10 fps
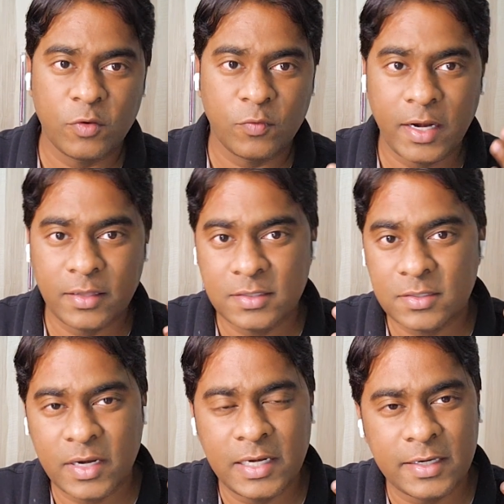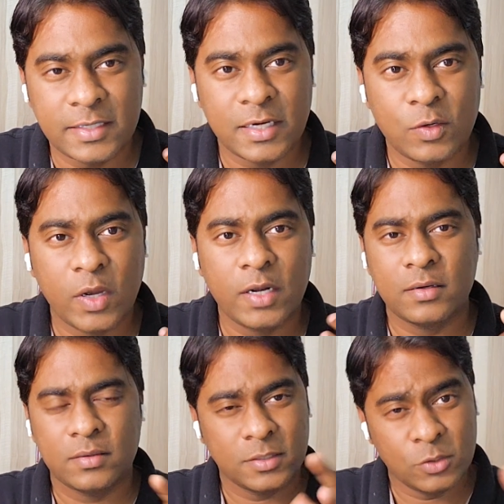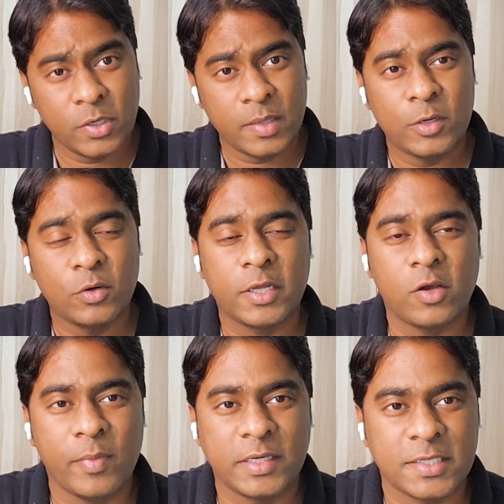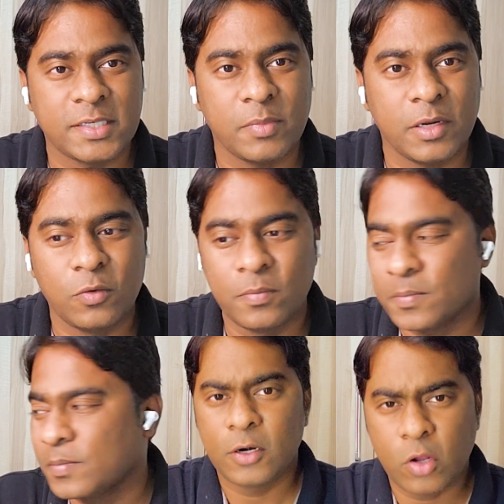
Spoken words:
If you find this is really decent one, do let me know in the comment section below.